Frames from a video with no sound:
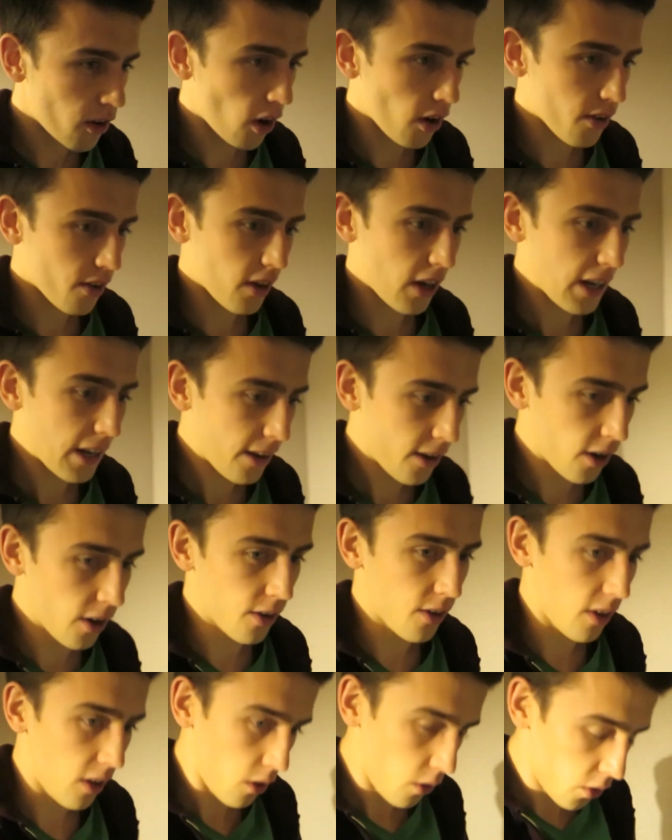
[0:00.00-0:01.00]
not as clean
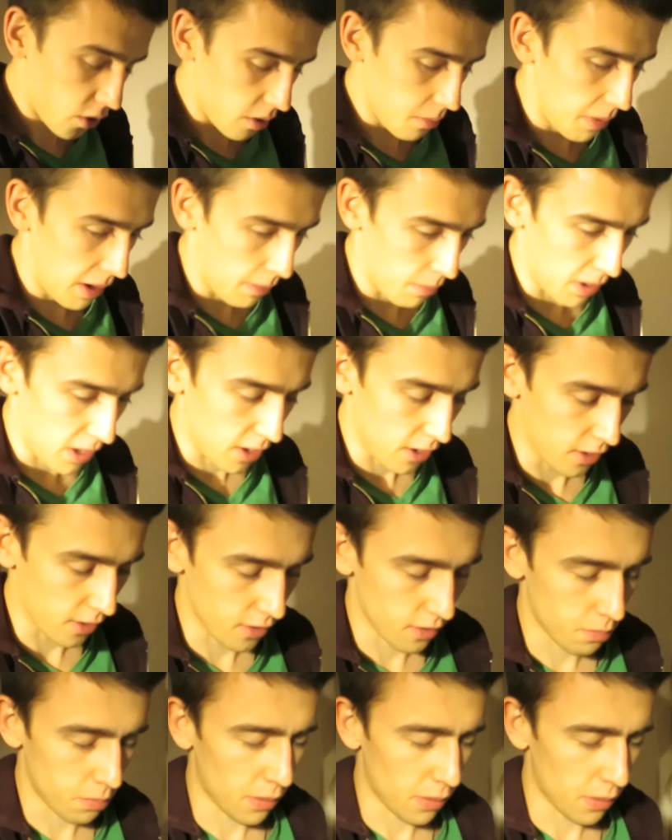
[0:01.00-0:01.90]
cut as it used to be because